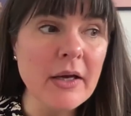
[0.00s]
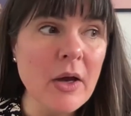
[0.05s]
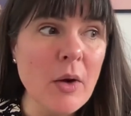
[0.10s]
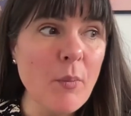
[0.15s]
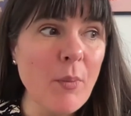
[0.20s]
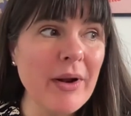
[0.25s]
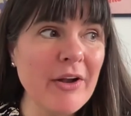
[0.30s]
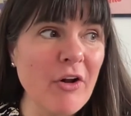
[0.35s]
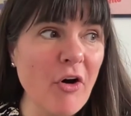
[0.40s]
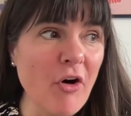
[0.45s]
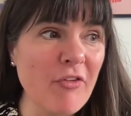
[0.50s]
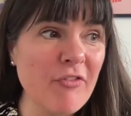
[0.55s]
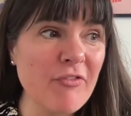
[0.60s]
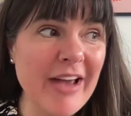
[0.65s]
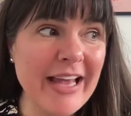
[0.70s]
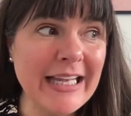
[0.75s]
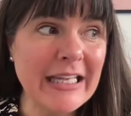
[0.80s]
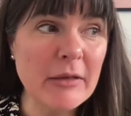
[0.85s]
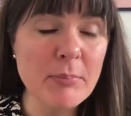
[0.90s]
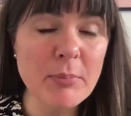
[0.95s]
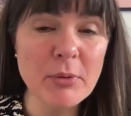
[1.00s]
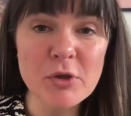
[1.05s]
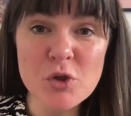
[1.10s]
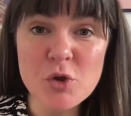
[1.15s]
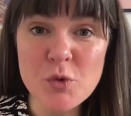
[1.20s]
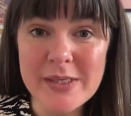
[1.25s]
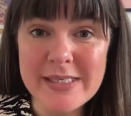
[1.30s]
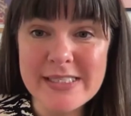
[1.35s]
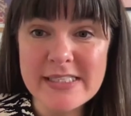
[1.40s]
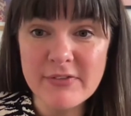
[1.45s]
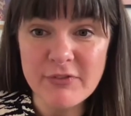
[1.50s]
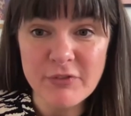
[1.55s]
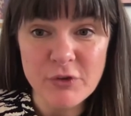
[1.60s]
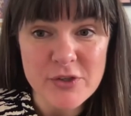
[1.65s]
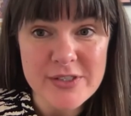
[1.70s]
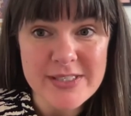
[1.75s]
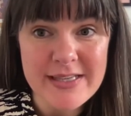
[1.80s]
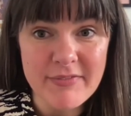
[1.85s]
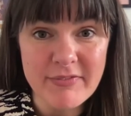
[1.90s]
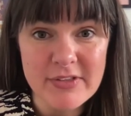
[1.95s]
We're not available
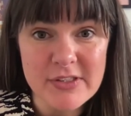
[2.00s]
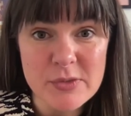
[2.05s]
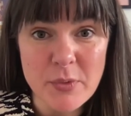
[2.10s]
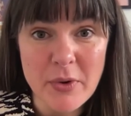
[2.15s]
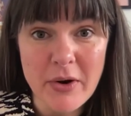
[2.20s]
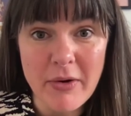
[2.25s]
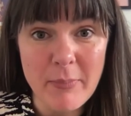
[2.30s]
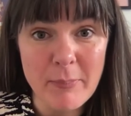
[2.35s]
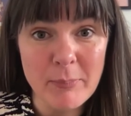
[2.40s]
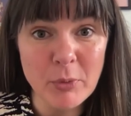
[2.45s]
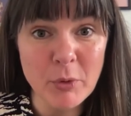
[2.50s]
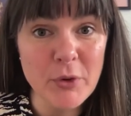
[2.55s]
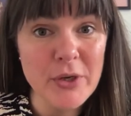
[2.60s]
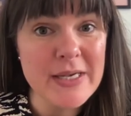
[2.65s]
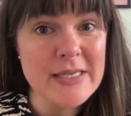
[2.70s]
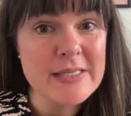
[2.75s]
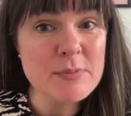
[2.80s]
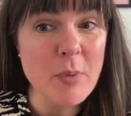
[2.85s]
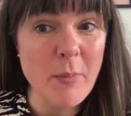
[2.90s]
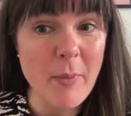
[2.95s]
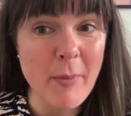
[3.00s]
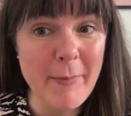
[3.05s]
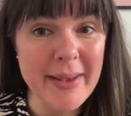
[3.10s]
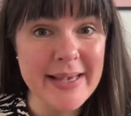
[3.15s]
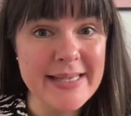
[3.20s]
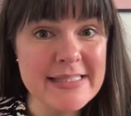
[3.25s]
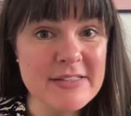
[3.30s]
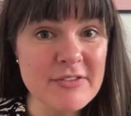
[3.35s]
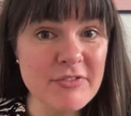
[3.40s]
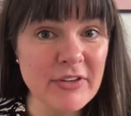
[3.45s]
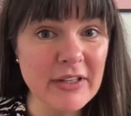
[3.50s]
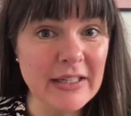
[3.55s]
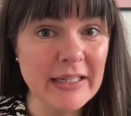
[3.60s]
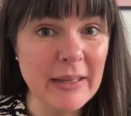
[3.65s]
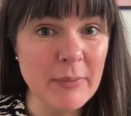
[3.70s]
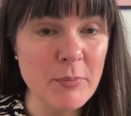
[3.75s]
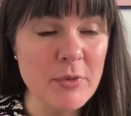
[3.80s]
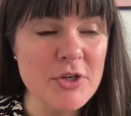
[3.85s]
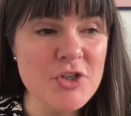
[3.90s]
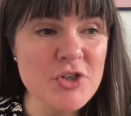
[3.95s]
24/7 to our employers when we're made to feel
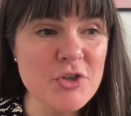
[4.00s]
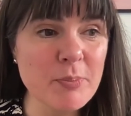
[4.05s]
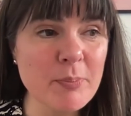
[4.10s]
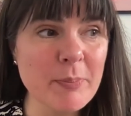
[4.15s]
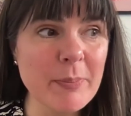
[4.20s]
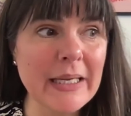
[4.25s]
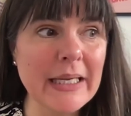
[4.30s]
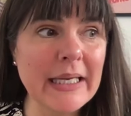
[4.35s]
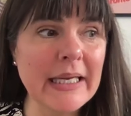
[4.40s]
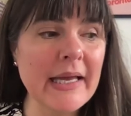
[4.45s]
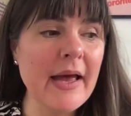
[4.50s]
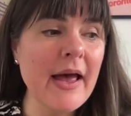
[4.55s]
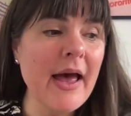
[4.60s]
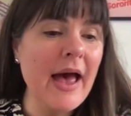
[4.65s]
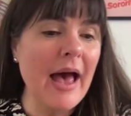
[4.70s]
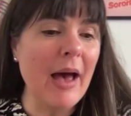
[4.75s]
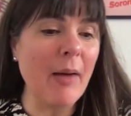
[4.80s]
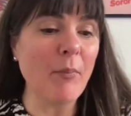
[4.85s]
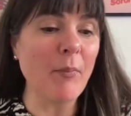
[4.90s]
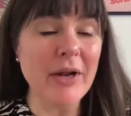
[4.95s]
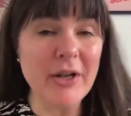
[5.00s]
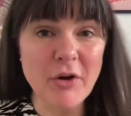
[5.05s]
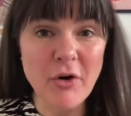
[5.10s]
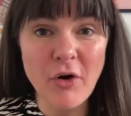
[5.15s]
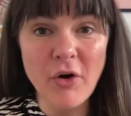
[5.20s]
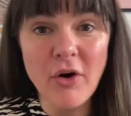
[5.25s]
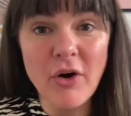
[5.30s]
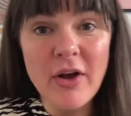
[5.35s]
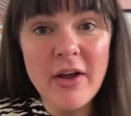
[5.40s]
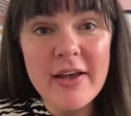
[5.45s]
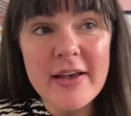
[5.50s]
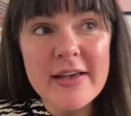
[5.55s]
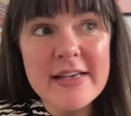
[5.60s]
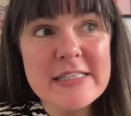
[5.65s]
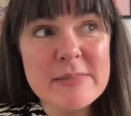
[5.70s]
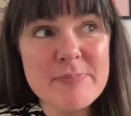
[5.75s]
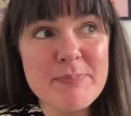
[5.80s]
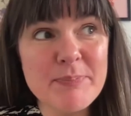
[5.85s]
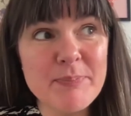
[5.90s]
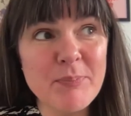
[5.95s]
like we should be. And we're not
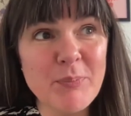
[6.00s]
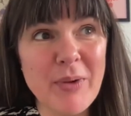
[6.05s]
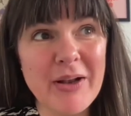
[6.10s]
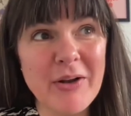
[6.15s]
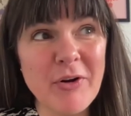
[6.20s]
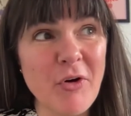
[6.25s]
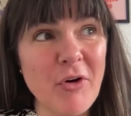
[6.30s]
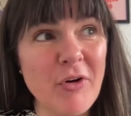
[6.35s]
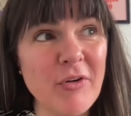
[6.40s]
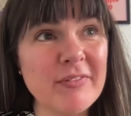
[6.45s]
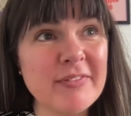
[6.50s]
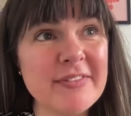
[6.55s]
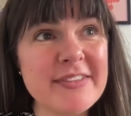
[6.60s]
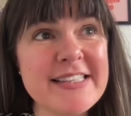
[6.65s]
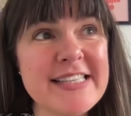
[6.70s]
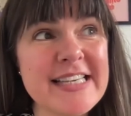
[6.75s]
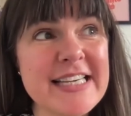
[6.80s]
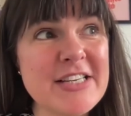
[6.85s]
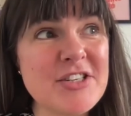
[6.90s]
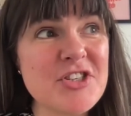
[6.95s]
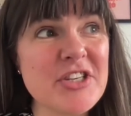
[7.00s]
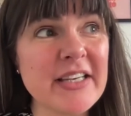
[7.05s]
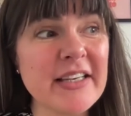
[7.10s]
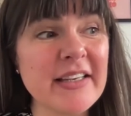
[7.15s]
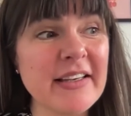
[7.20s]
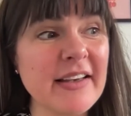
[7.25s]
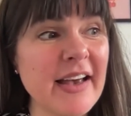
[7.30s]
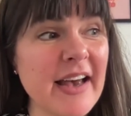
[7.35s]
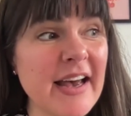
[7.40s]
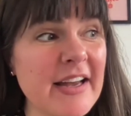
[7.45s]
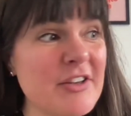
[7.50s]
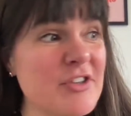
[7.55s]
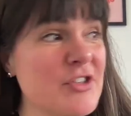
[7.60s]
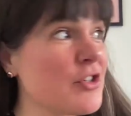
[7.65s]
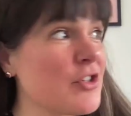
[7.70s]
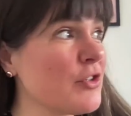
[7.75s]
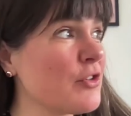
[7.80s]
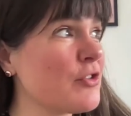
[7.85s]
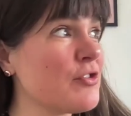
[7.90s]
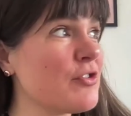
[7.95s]
teaching our
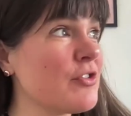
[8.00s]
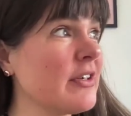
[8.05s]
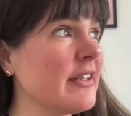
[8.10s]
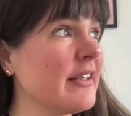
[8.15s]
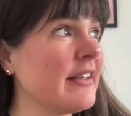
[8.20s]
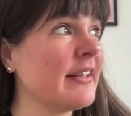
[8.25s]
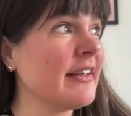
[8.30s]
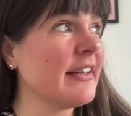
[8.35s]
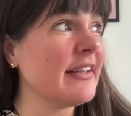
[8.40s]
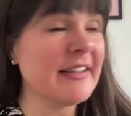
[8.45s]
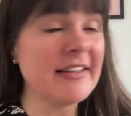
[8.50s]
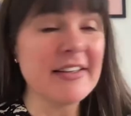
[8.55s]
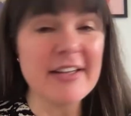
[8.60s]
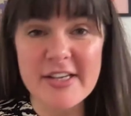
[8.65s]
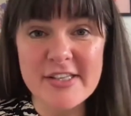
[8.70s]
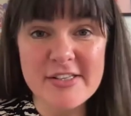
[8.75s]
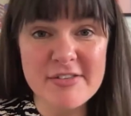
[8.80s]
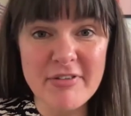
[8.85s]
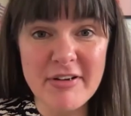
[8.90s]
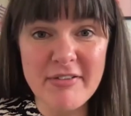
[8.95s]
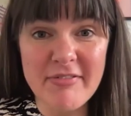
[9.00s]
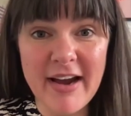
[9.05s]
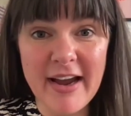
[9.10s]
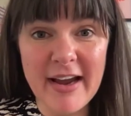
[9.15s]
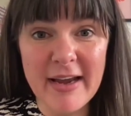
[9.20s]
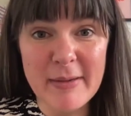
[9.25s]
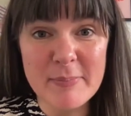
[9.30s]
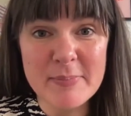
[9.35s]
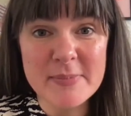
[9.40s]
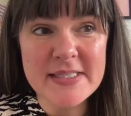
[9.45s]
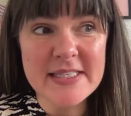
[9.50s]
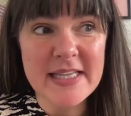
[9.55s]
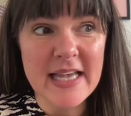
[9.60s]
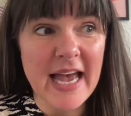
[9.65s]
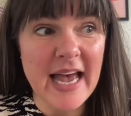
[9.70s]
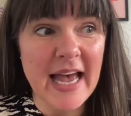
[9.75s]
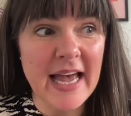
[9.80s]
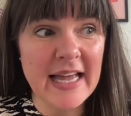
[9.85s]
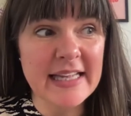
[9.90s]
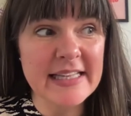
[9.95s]
children nursery rhymes
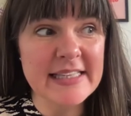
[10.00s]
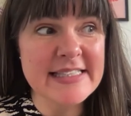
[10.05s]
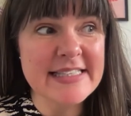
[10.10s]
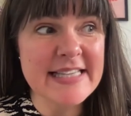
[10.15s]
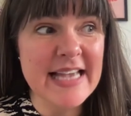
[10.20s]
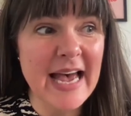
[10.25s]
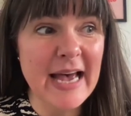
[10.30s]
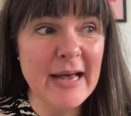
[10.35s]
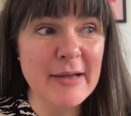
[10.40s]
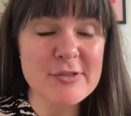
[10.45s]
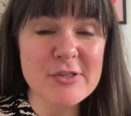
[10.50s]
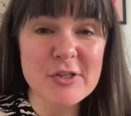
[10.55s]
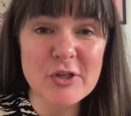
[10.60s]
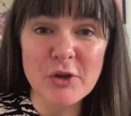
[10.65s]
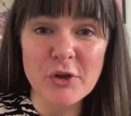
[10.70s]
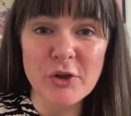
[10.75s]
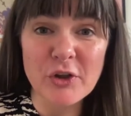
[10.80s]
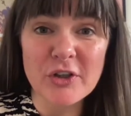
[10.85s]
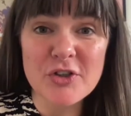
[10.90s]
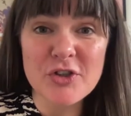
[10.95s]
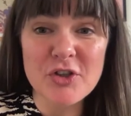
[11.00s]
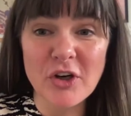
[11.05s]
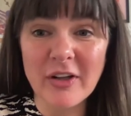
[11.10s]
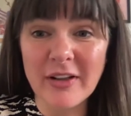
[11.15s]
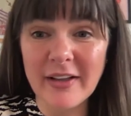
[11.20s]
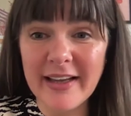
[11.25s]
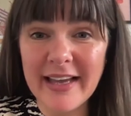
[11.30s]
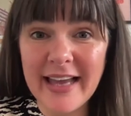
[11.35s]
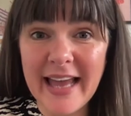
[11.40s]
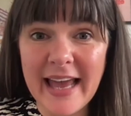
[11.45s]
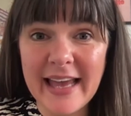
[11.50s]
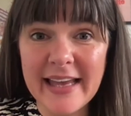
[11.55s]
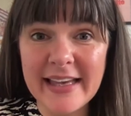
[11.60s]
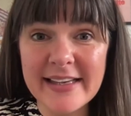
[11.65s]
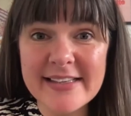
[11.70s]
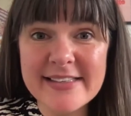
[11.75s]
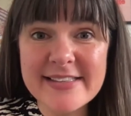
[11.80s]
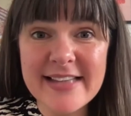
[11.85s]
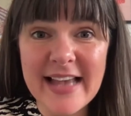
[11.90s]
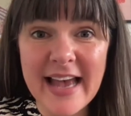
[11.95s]
and how to cook chocolate
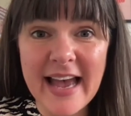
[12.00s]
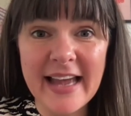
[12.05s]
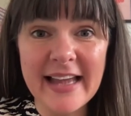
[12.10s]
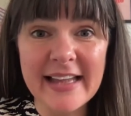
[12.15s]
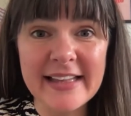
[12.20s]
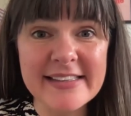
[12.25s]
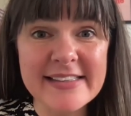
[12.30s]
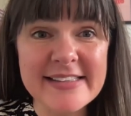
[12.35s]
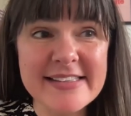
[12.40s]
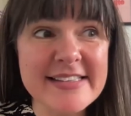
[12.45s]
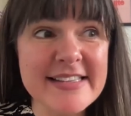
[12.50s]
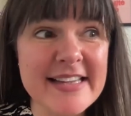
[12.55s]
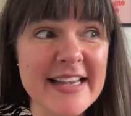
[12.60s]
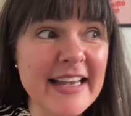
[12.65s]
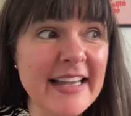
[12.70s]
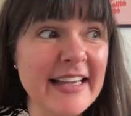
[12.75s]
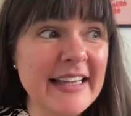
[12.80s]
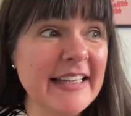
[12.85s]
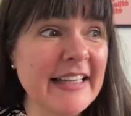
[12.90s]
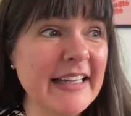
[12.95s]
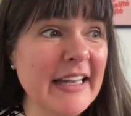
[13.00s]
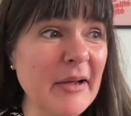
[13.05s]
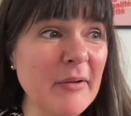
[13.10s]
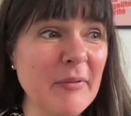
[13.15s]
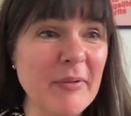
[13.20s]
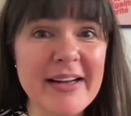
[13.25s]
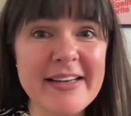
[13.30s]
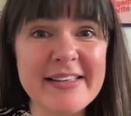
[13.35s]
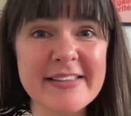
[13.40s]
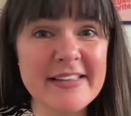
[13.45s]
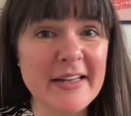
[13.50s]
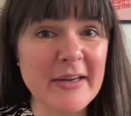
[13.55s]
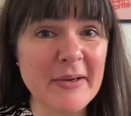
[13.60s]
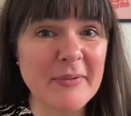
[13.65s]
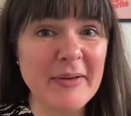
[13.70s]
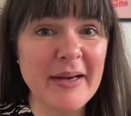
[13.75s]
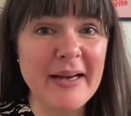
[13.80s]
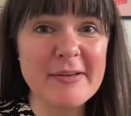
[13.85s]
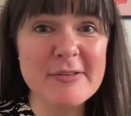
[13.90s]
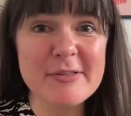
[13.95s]
cakes and, you know, I don't know,
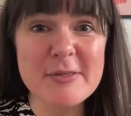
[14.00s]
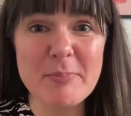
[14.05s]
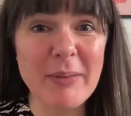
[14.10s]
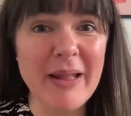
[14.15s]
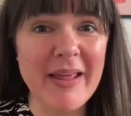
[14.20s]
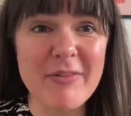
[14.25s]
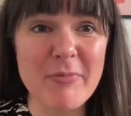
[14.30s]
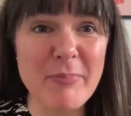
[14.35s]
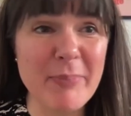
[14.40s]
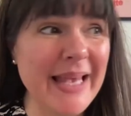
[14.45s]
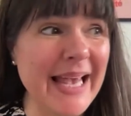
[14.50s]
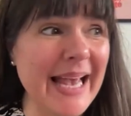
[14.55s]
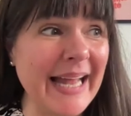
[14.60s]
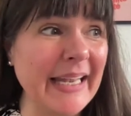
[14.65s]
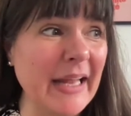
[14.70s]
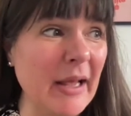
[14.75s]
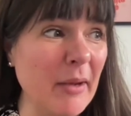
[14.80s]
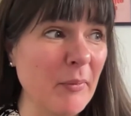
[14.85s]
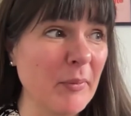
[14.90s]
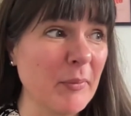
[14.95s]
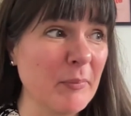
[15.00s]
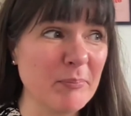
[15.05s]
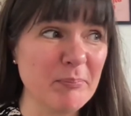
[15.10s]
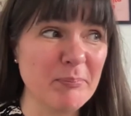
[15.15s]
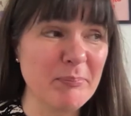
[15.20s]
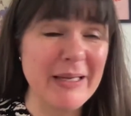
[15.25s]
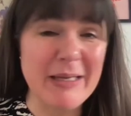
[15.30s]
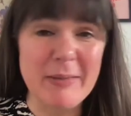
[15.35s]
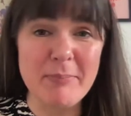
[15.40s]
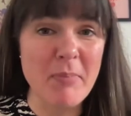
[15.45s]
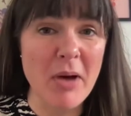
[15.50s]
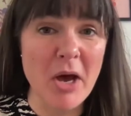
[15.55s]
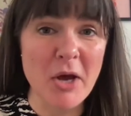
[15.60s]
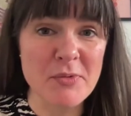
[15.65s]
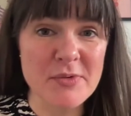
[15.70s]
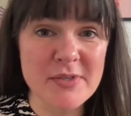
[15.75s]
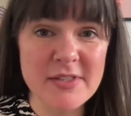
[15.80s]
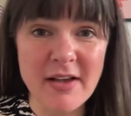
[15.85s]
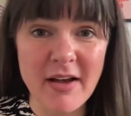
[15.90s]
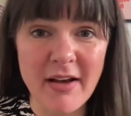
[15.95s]
how to play the piano and be
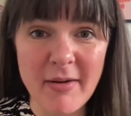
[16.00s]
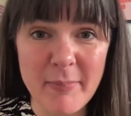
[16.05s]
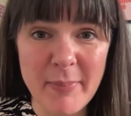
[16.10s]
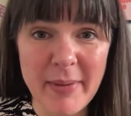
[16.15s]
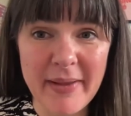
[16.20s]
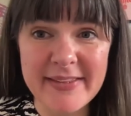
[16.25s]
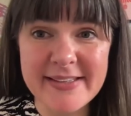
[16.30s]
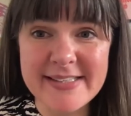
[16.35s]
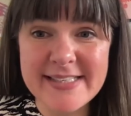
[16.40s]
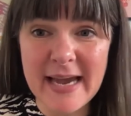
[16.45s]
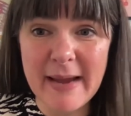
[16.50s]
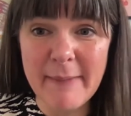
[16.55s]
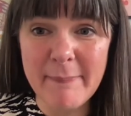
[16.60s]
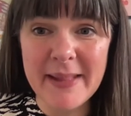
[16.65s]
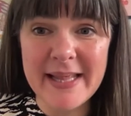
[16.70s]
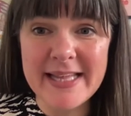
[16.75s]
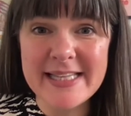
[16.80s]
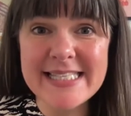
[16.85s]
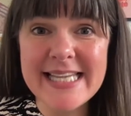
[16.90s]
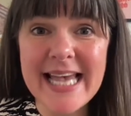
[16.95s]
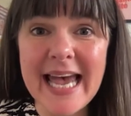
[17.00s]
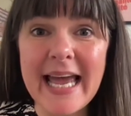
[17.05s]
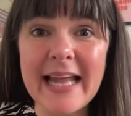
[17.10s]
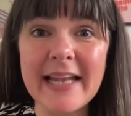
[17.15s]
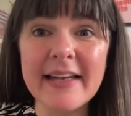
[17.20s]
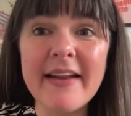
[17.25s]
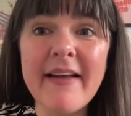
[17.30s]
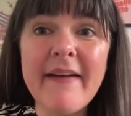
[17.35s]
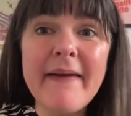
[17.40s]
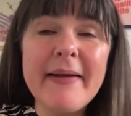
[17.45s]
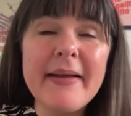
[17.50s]
Mozart by the time they're 10.